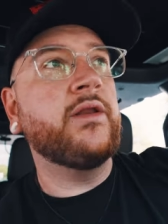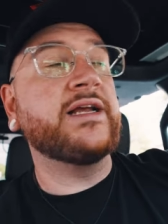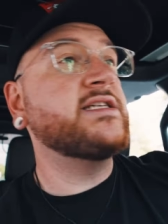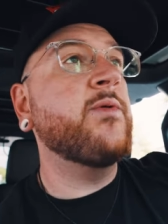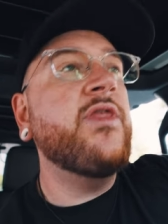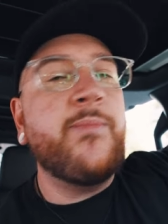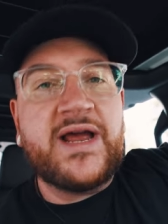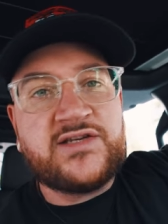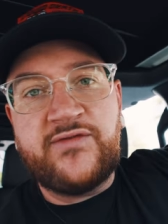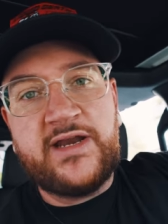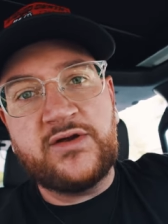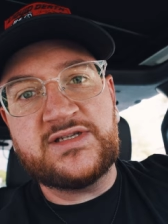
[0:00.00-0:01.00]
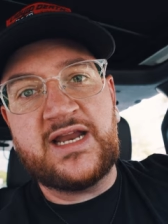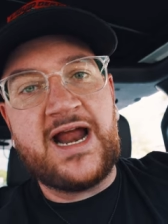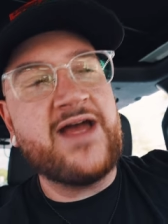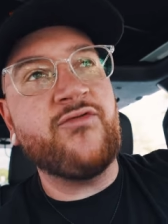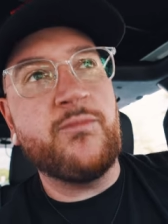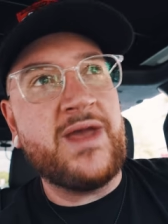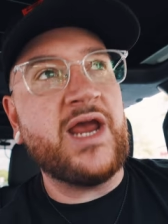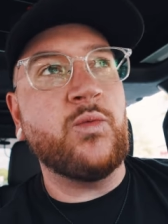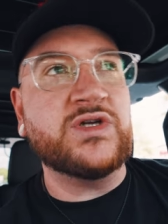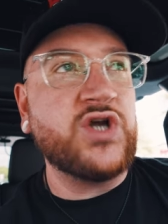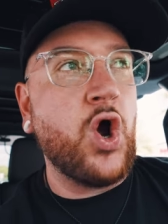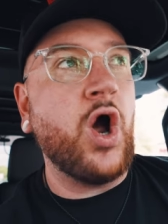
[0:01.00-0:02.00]
Like some of the best videos that I ever made
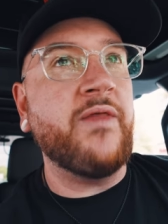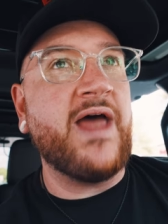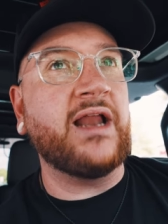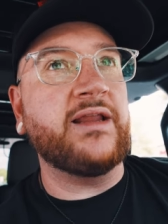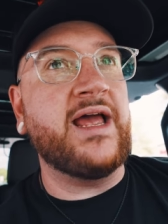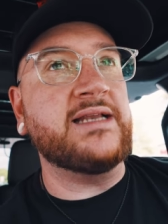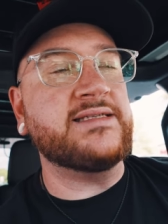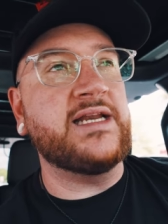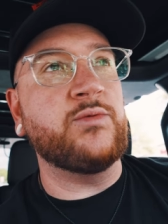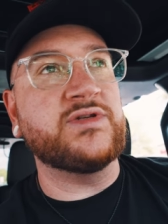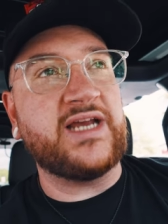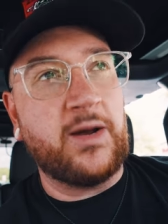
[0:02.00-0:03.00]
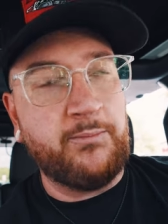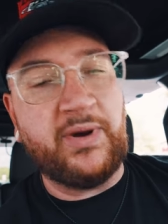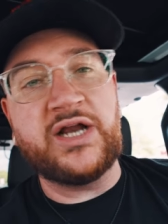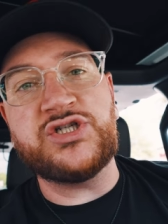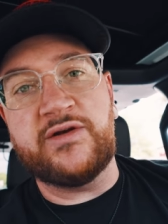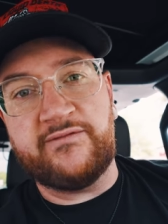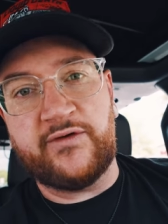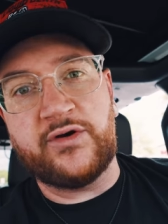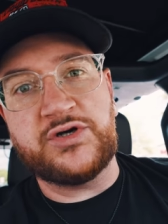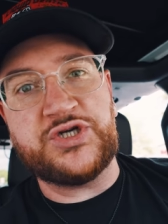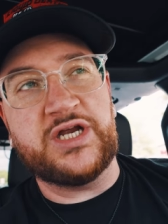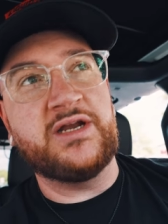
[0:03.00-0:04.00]
was on that lens and it was like a budget
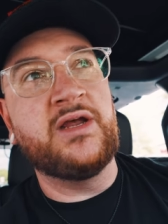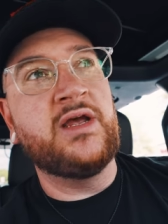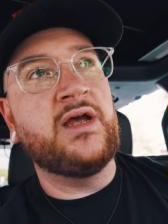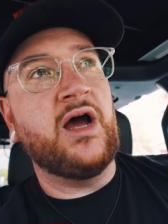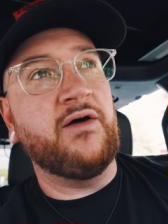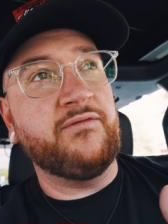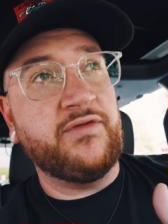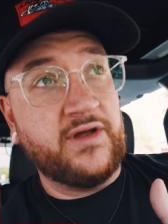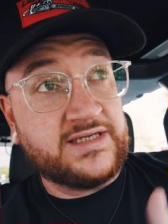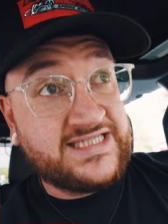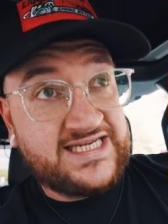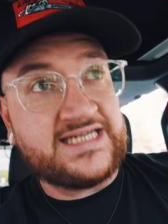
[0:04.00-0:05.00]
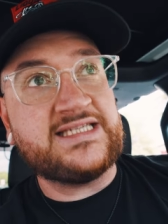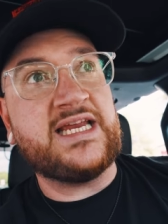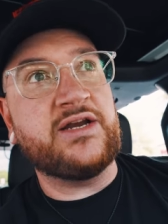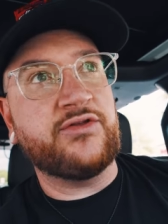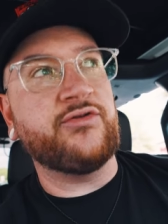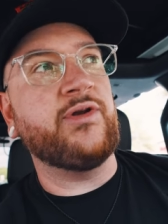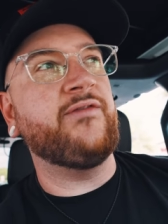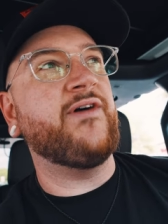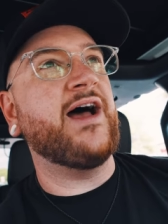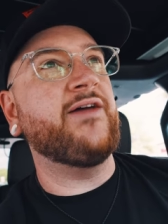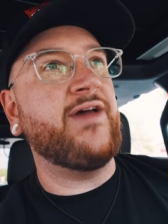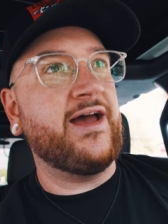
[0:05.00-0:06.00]
version of the 16 to
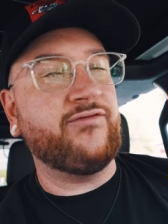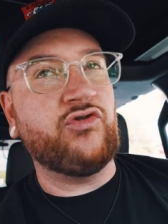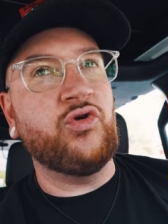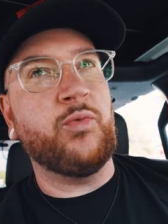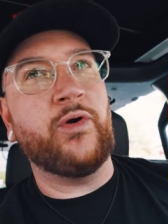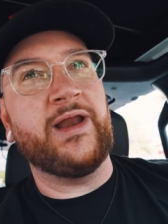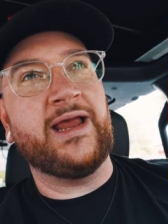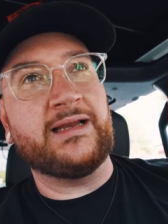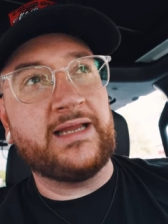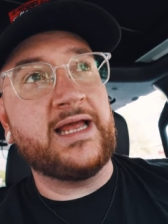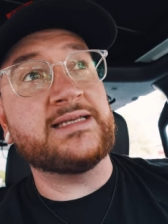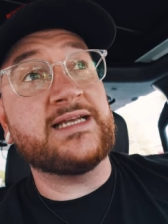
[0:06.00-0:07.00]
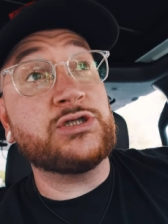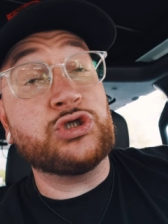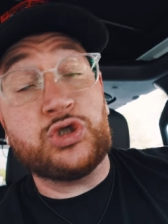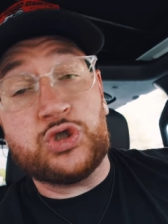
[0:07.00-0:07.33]
35 f2.8 lens that's